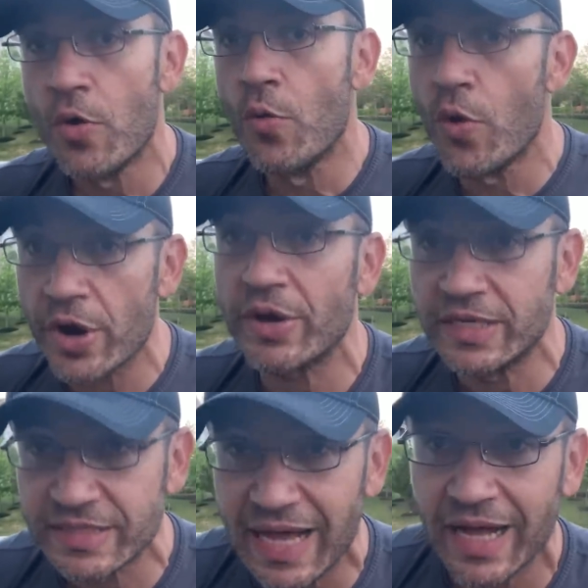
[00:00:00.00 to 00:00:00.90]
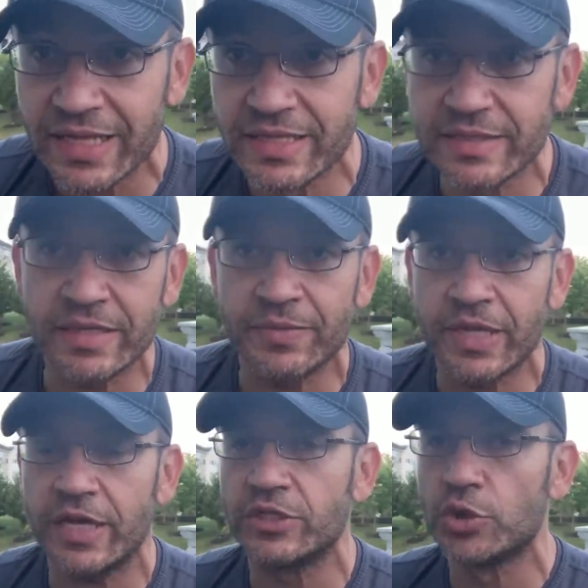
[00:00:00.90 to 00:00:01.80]
were exactly the same.
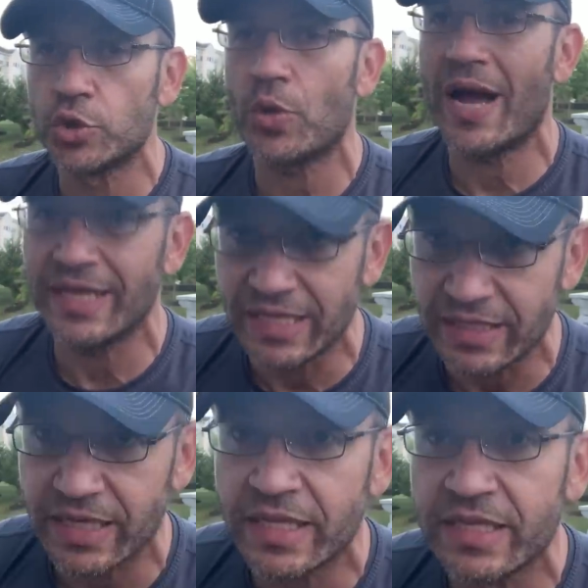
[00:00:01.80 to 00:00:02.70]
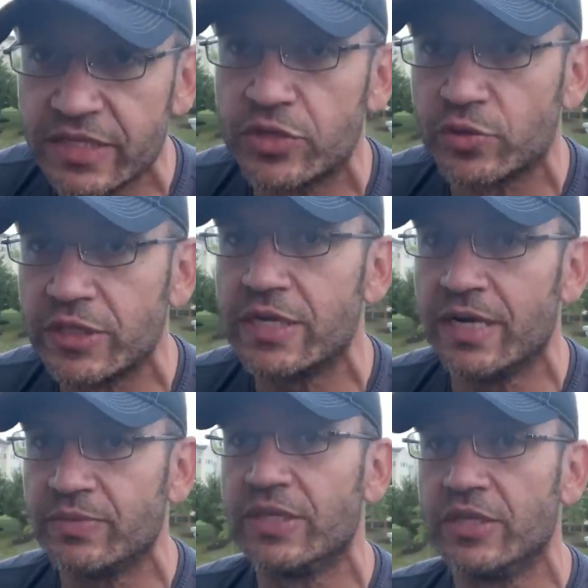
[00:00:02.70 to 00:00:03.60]
And I actually tried it at least 3
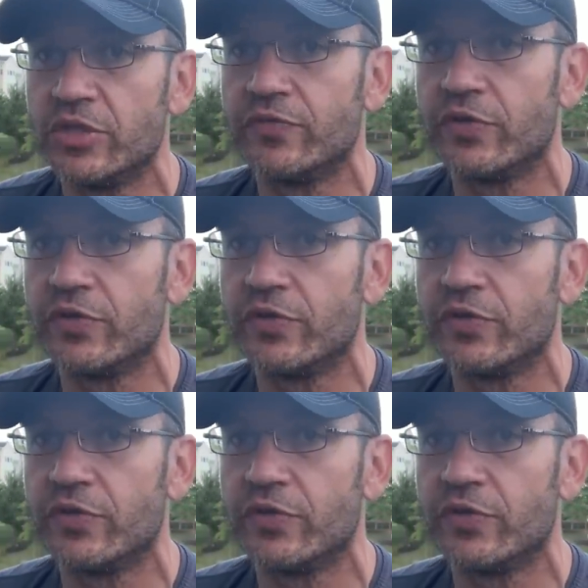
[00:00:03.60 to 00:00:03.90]
times in each